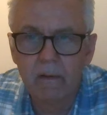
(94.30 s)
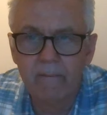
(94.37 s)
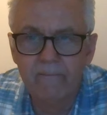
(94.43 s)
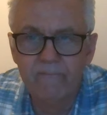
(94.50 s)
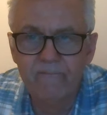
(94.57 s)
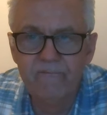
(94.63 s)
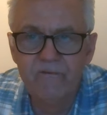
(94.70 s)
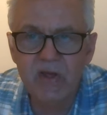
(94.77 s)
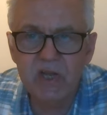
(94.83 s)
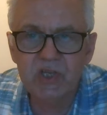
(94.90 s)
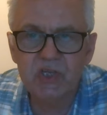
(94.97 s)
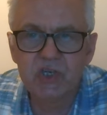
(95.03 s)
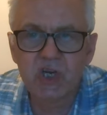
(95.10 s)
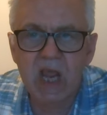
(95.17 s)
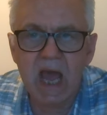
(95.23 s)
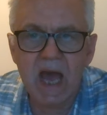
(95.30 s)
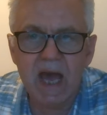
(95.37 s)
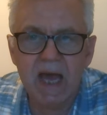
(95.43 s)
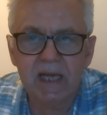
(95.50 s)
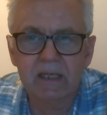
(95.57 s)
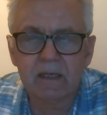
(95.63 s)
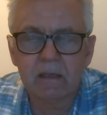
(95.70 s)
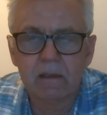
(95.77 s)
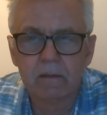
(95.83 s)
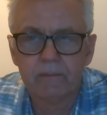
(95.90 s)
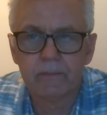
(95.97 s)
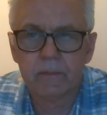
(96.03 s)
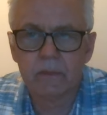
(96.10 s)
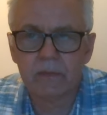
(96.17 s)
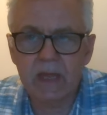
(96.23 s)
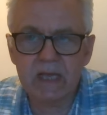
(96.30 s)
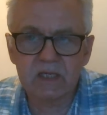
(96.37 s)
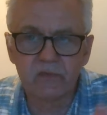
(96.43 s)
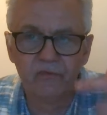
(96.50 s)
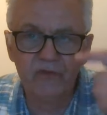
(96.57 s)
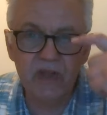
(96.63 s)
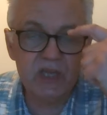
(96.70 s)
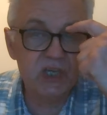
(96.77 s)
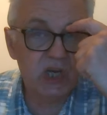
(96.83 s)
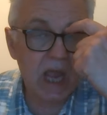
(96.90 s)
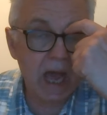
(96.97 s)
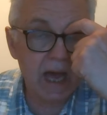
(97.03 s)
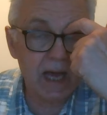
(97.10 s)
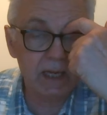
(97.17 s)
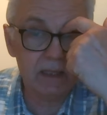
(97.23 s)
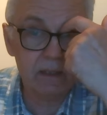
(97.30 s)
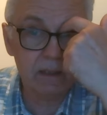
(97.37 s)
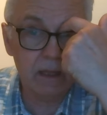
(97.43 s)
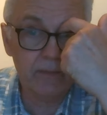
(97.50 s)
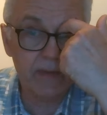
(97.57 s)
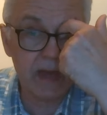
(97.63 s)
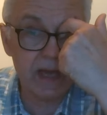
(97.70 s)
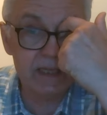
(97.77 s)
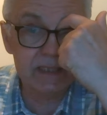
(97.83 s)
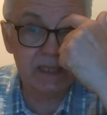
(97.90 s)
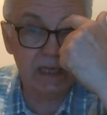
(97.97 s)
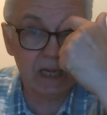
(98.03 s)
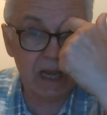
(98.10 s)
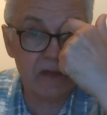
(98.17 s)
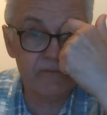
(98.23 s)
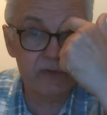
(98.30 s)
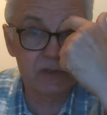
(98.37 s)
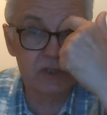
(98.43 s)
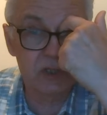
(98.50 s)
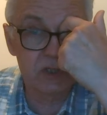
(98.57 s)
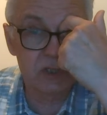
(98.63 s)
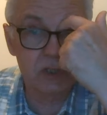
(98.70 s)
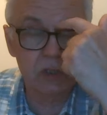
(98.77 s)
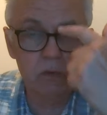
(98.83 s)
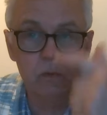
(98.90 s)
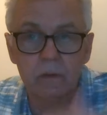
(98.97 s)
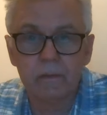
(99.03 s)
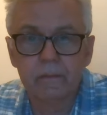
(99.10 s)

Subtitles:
Vingegaard, that's Vingegaard, and that is 11-2.